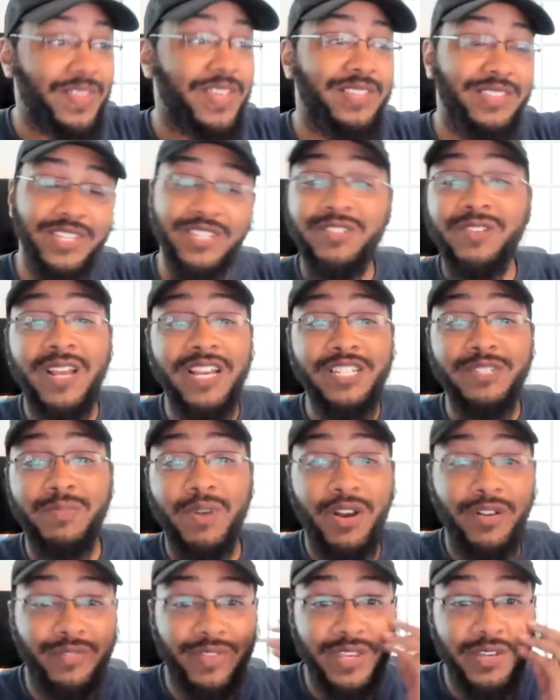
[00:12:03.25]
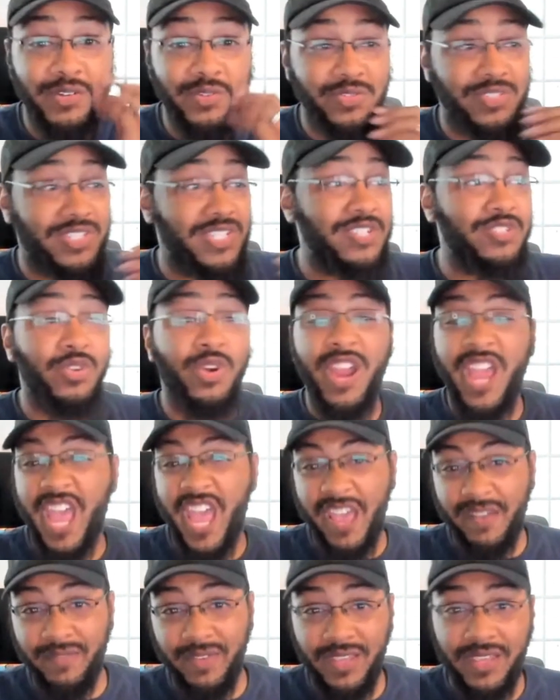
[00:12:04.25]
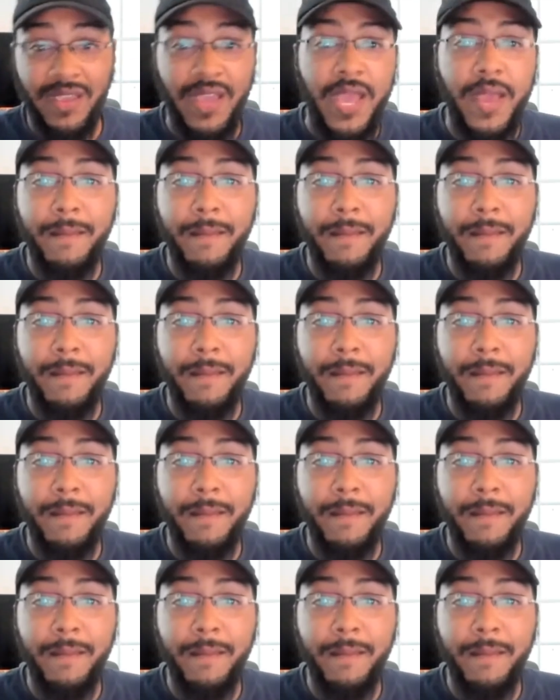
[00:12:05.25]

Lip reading: These are not small vehicles. These are heavy,